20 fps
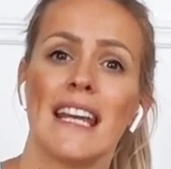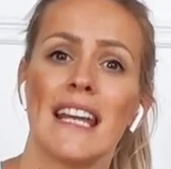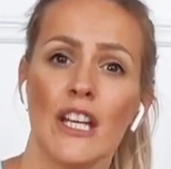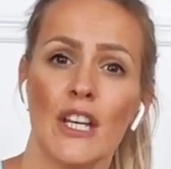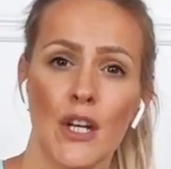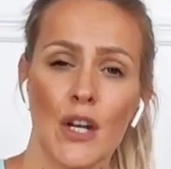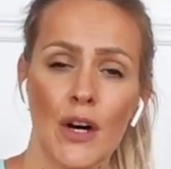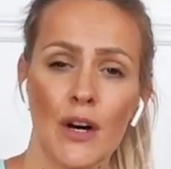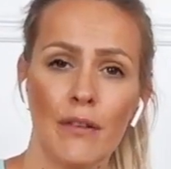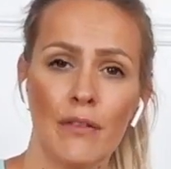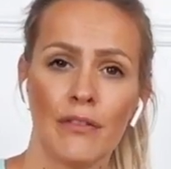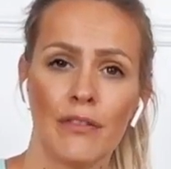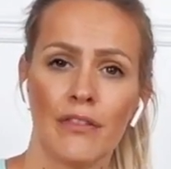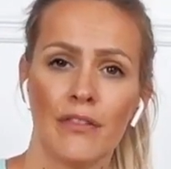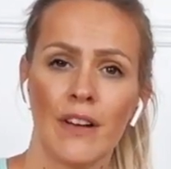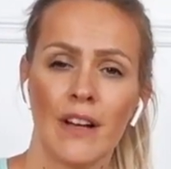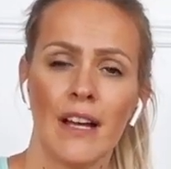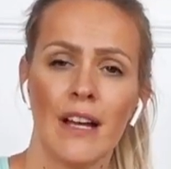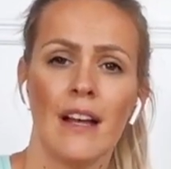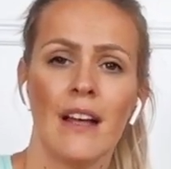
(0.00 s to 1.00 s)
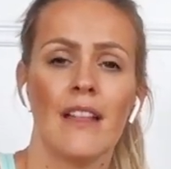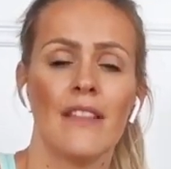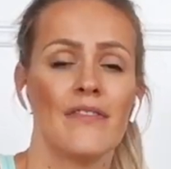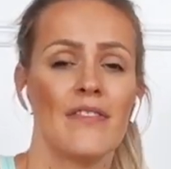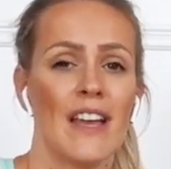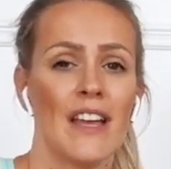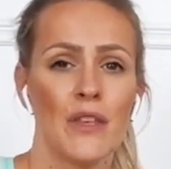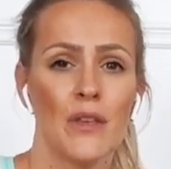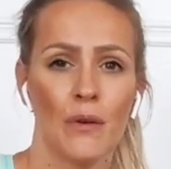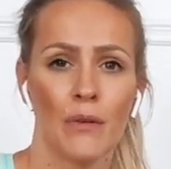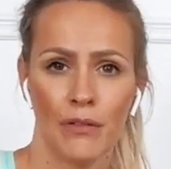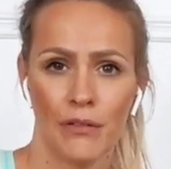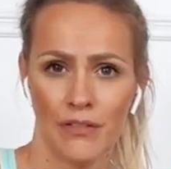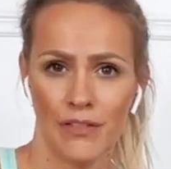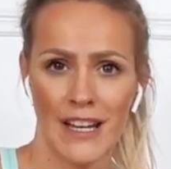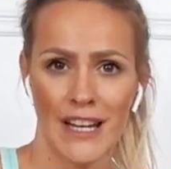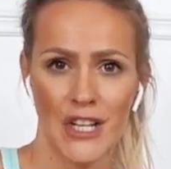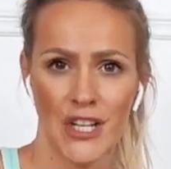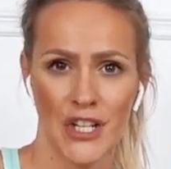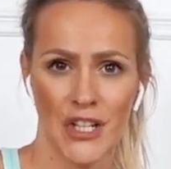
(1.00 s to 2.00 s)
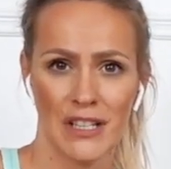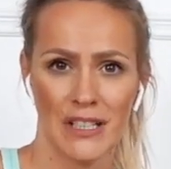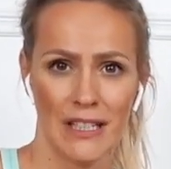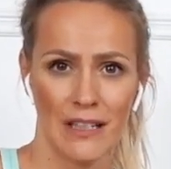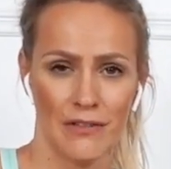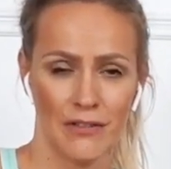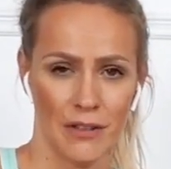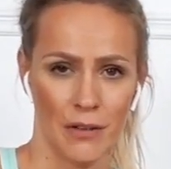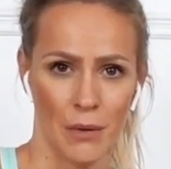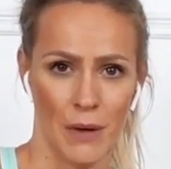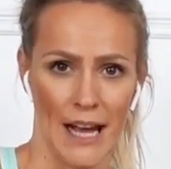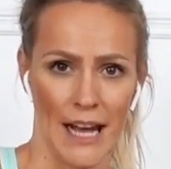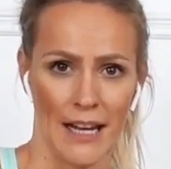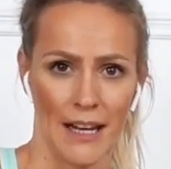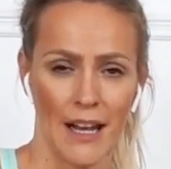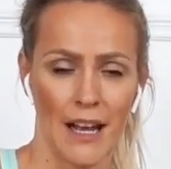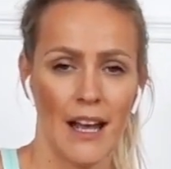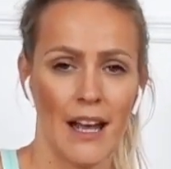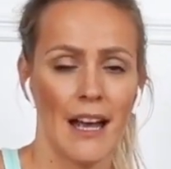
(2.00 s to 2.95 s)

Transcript: enough, then your feet should lift away.